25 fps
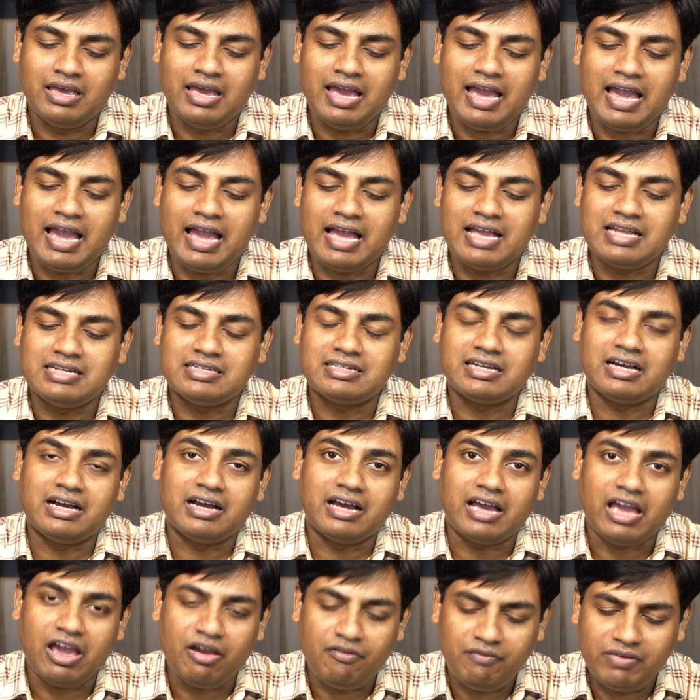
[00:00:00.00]
and a
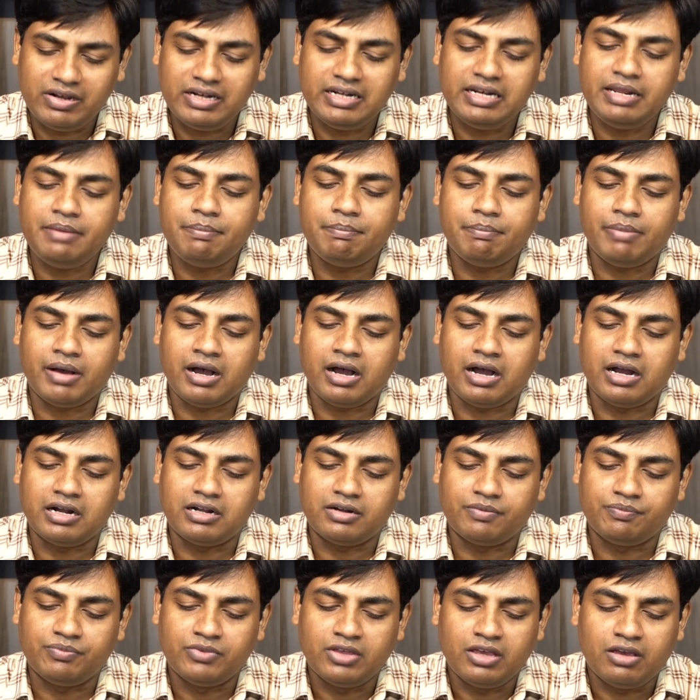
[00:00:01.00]
heavenly part